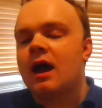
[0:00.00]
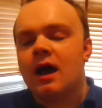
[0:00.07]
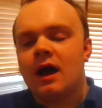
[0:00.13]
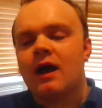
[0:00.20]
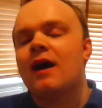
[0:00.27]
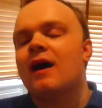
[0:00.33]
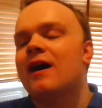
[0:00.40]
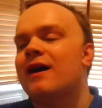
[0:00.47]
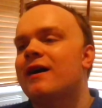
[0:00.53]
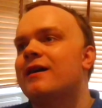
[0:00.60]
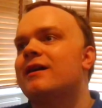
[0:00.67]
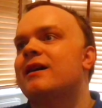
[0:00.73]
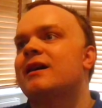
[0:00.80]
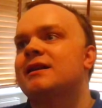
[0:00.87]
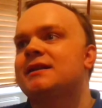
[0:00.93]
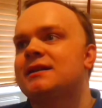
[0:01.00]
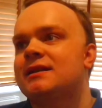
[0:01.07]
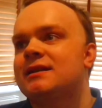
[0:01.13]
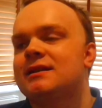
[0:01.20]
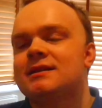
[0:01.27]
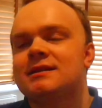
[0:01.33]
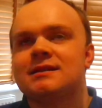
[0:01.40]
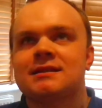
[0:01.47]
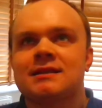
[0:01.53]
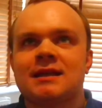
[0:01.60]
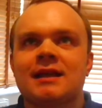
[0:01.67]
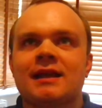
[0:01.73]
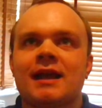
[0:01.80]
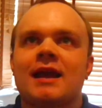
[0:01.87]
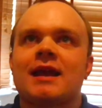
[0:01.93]
Uh,
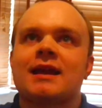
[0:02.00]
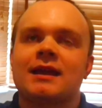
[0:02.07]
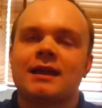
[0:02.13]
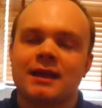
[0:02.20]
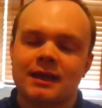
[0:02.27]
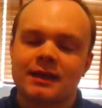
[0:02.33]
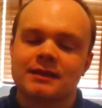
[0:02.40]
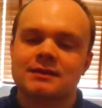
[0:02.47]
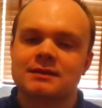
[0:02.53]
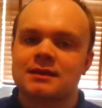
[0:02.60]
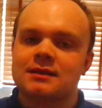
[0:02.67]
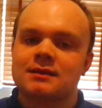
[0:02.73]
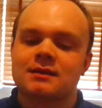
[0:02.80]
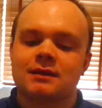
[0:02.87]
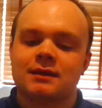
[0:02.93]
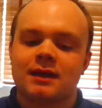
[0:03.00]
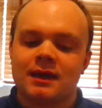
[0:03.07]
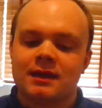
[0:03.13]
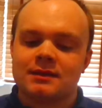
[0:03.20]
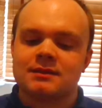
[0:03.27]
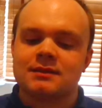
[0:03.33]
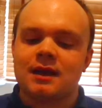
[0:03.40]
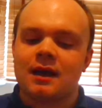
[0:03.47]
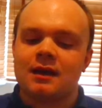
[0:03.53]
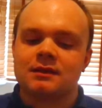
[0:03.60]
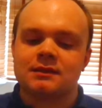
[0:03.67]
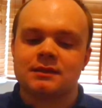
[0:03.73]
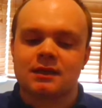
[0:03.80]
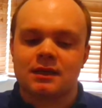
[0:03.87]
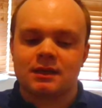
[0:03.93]
seeing a
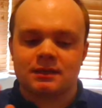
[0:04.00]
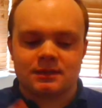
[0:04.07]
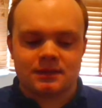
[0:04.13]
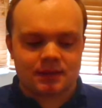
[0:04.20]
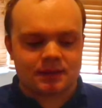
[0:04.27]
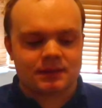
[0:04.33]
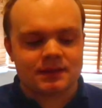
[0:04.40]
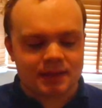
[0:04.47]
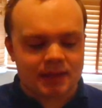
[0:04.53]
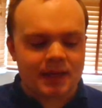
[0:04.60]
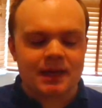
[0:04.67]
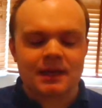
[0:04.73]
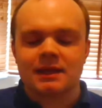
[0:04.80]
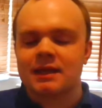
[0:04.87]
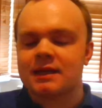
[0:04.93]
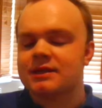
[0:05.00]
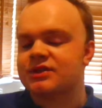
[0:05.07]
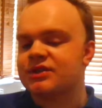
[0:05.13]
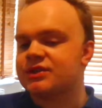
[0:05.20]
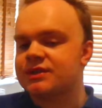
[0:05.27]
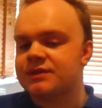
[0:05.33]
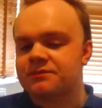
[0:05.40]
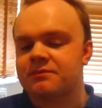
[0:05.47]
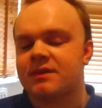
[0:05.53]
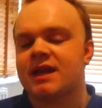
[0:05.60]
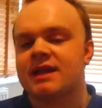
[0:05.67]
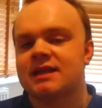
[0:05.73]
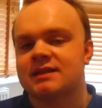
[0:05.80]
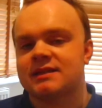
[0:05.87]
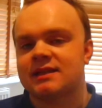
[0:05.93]
Kickstarter succeed is just
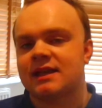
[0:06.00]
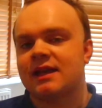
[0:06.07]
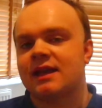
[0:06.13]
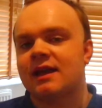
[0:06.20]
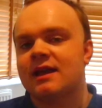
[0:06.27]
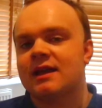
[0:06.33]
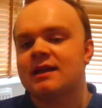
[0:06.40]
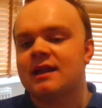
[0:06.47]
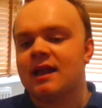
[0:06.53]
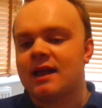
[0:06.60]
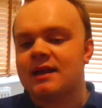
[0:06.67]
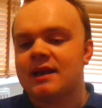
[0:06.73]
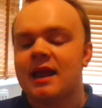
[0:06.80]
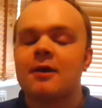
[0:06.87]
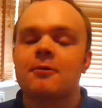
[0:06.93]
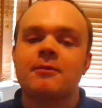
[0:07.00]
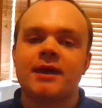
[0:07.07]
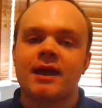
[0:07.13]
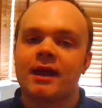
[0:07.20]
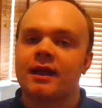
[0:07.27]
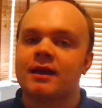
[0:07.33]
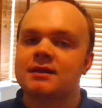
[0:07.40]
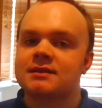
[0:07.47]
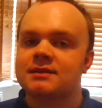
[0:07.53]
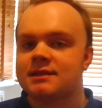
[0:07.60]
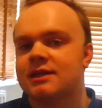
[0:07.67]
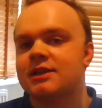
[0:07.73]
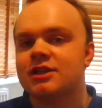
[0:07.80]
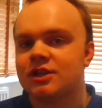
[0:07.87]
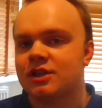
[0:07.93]
amazing. Like, now we can
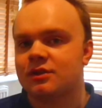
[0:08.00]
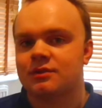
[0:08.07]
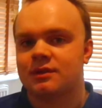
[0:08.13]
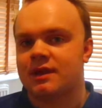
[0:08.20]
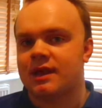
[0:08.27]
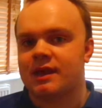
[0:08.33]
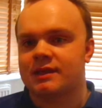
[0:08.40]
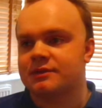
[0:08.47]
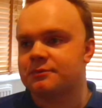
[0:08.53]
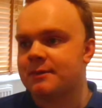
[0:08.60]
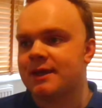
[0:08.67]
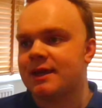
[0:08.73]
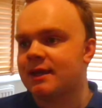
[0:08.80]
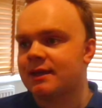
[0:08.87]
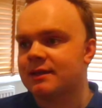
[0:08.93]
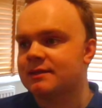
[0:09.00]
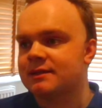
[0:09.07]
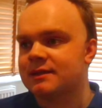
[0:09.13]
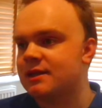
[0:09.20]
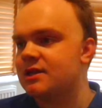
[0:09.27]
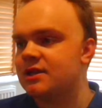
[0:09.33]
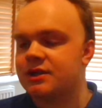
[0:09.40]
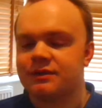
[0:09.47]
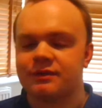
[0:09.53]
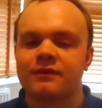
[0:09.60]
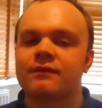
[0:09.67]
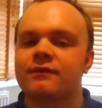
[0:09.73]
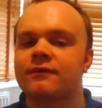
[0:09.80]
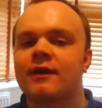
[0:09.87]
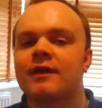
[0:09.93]
continue this. We can continue the
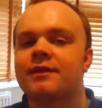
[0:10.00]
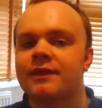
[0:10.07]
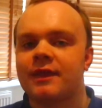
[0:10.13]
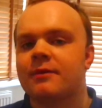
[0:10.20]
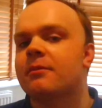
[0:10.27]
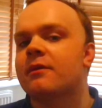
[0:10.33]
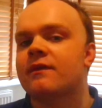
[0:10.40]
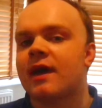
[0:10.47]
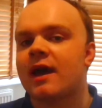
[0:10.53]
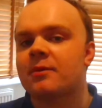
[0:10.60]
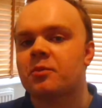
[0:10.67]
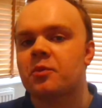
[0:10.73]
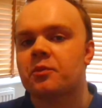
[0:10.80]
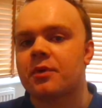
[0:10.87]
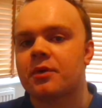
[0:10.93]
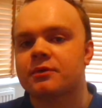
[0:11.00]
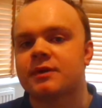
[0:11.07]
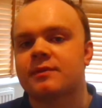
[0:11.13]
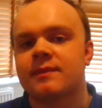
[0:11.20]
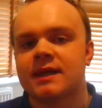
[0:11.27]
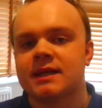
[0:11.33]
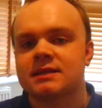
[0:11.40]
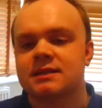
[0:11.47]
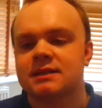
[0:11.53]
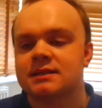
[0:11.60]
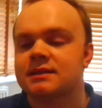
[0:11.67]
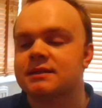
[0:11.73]
fun that we've had with Baldi Basics.